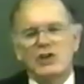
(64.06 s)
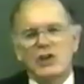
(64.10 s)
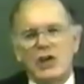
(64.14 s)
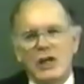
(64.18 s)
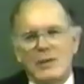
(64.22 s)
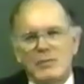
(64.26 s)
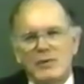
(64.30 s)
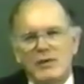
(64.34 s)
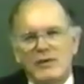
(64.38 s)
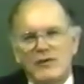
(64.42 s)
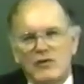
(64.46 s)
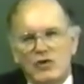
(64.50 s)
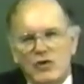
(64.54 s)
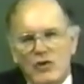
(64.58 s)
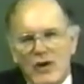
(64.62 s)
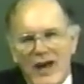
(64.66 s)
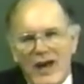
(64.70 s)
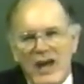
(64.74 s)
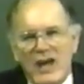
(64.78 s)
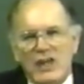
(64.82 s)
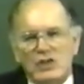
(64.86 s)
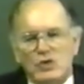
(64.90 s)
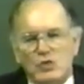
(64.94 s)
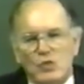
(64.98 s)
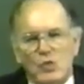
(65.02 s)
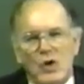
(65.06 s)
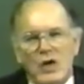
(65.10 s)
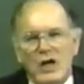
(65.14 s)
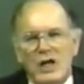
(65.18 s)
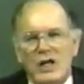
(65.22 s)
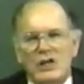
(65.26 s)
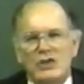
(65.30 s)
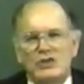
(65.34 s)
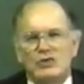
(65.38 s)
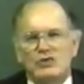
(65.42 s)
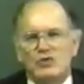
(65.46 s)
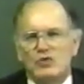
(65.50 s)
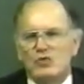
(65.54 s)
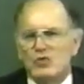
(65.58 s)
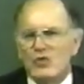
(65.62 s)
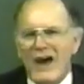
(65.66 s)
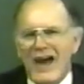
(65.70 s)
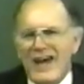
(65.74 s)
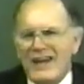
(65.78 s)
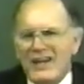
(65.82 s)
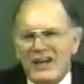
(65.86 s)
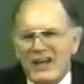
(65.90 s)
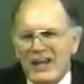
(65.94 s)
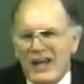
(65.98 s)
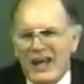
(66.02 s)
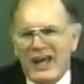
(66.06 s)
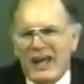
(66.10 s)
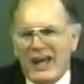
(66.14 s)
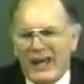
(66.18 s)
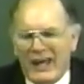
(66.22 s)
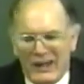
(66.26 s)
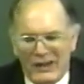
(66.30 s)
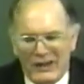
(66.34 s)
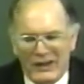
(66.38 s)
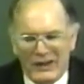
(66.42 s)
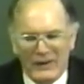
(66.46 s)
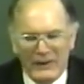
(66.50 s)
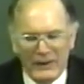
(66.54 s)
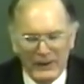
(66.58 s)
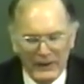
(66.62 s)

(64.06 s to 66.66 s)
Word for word: coming of Christ was right at hand.